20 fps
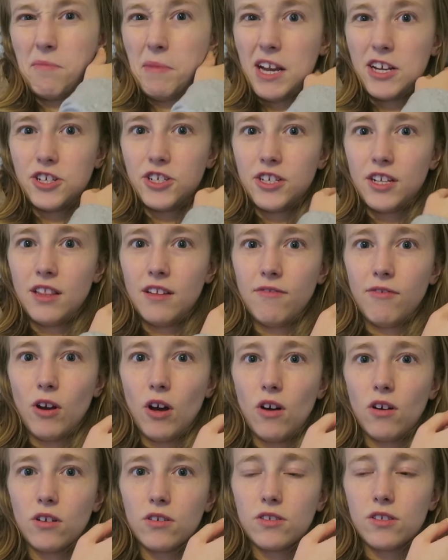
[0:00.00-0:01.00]
I mentioned in the
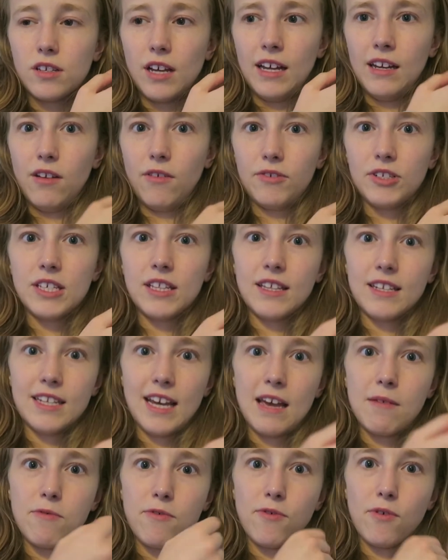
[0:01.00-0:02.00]
vlogs, and obviously the
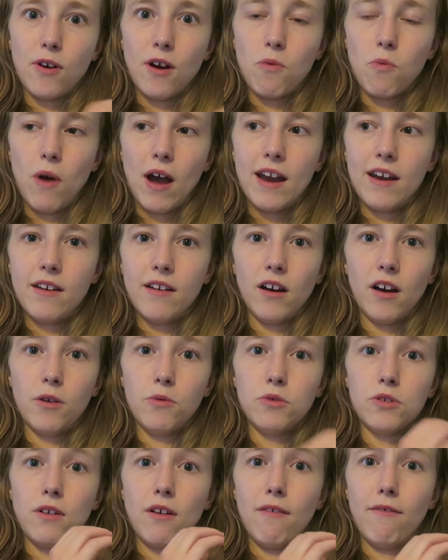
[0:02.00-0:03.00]
day before I went, I
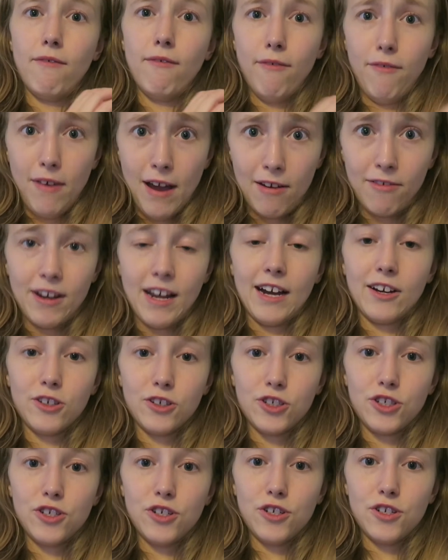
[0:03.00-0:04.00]
was very
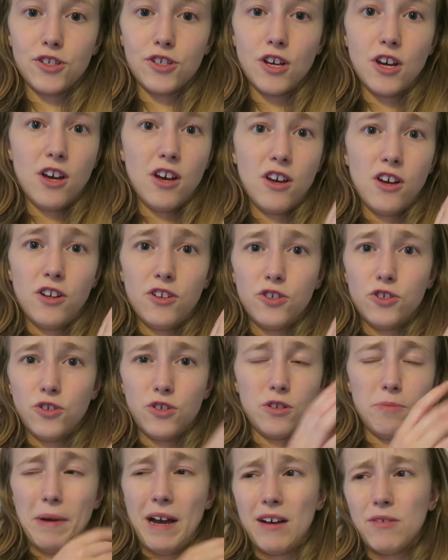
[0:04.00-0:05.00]
anxious
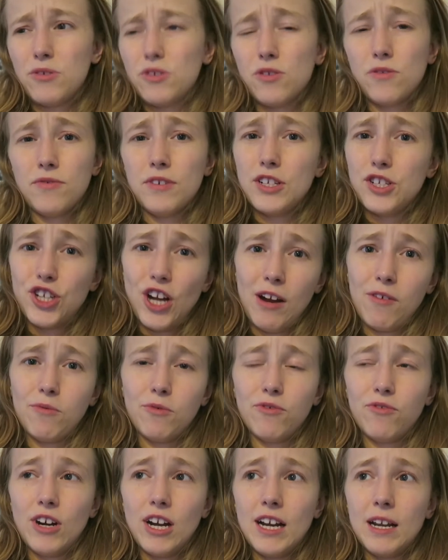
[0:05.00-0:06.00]
just about stuff in
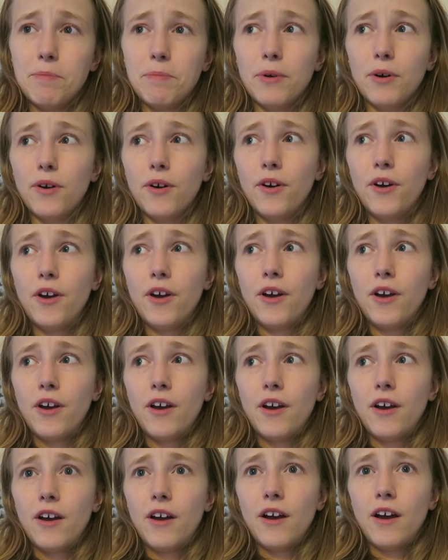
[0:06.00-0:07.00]
general, really, but
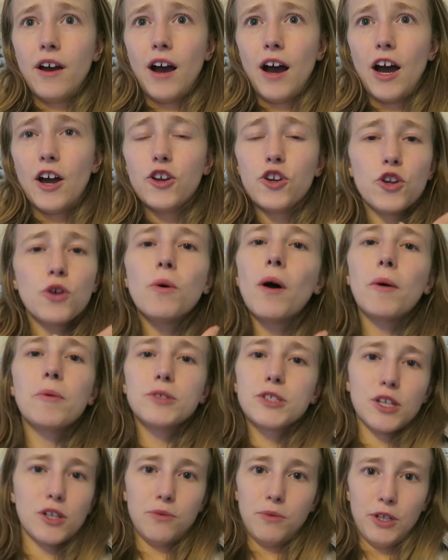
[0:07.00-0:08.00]
I knew I
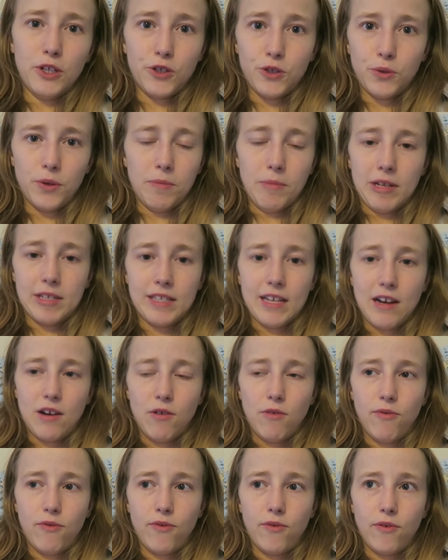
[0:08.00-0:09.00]
was going to enjoy
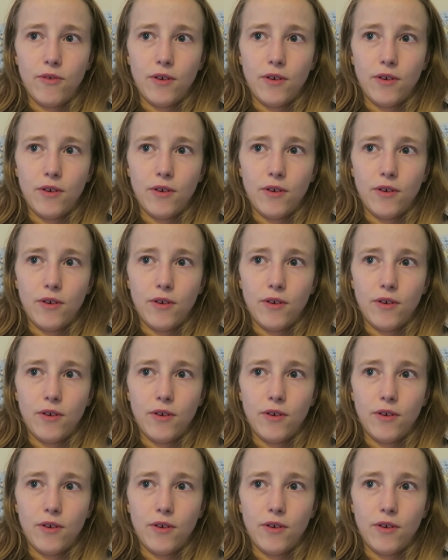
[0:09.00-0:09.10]
myself.